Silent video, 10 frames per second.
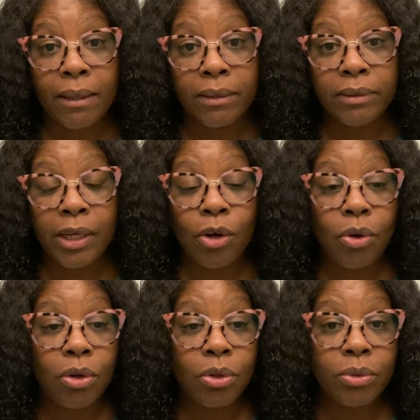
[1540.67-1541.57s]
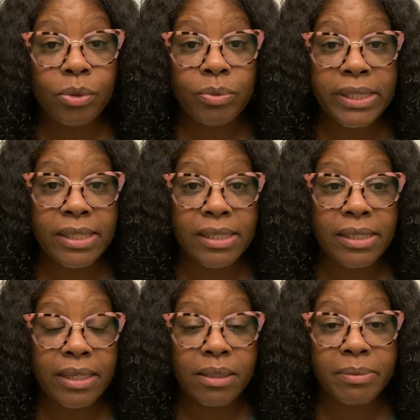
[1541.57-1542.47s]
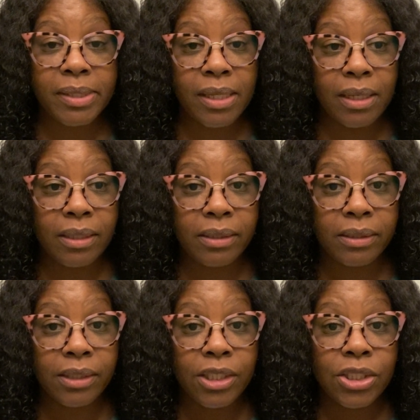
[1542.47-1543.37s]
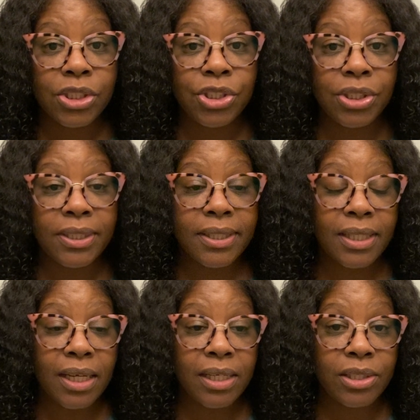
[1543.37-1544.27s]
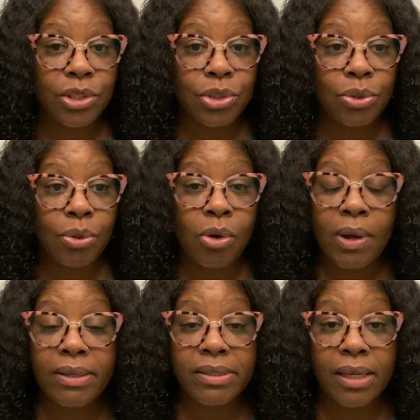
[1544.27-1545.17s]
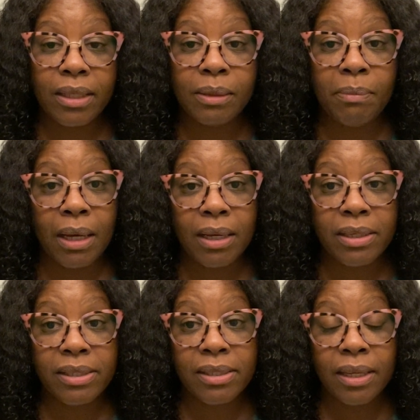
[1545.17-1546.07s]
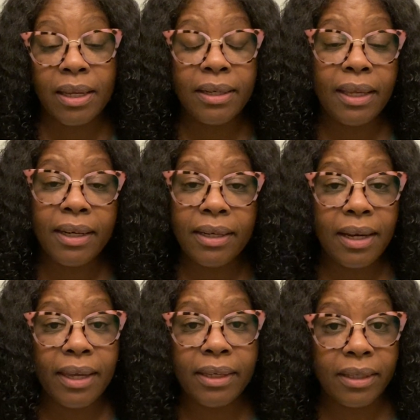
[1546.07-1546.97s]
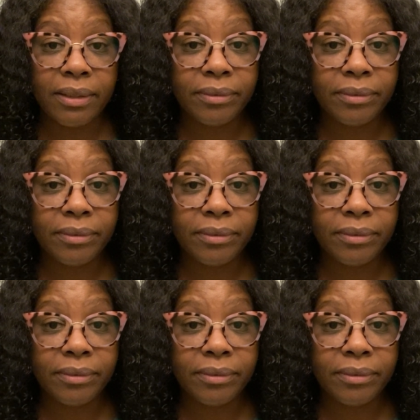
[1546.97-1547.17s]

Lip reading: They're all going to Winston-Salem State. She decides to go outside the box. And they didn't like it.